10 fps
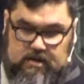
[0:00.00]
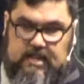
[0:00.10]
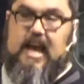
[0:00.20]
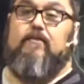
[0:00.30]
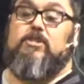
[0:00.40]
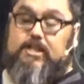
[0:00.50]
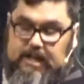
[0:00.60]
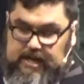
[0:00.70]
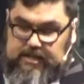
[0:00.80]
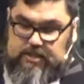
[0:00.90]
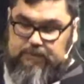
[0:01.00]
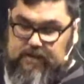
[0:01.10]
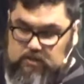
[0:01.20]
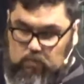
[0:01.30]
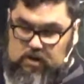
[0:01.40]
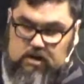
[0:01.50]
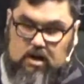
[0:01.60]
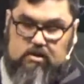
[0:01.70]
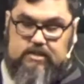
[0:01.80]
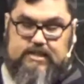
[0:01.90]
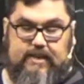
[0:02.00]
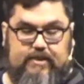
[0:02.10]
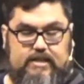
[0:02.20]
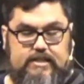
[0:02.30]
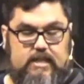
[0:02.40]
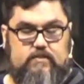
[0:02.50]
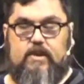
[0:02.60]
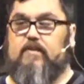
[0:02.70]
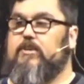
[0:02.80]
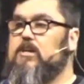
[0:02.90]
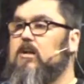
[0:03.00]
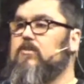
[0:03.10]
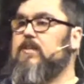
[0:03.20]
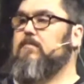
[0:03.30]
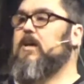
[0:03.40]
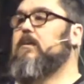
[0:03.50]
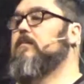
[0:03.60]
The average Canadian spends $1.70 for every dollar they make.